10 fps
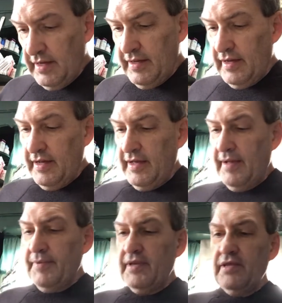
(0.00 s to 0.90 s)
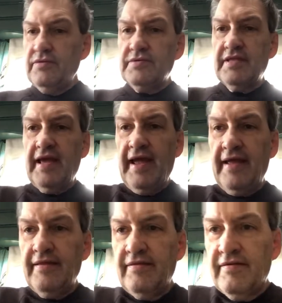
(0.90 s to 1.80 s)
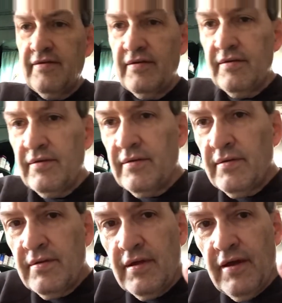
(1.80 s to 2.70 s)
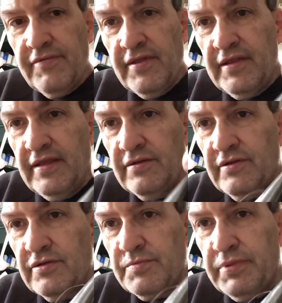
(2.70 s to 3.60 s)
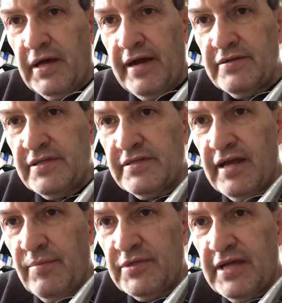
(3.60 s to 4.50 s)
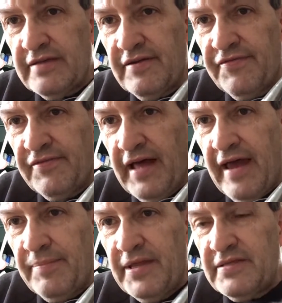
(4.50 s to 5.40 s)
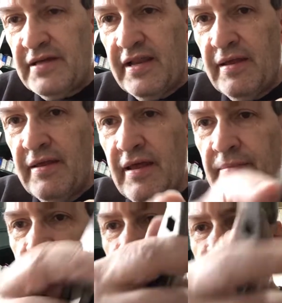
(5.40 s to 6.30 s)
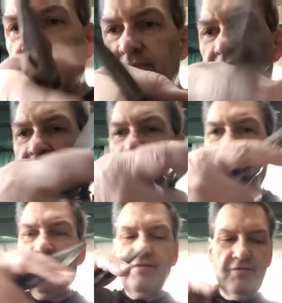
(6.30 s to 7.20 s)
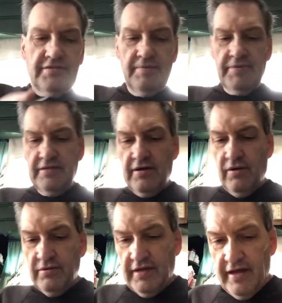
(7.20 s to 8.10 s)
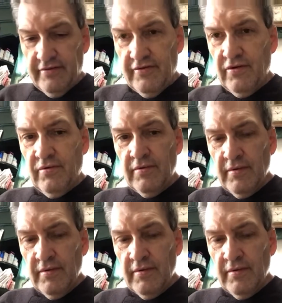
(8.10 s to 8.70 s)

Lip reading: I'm going to use the end of the needle nose pliers this time, which has a flat piece on it, but it gives me a handle, something to hold on to.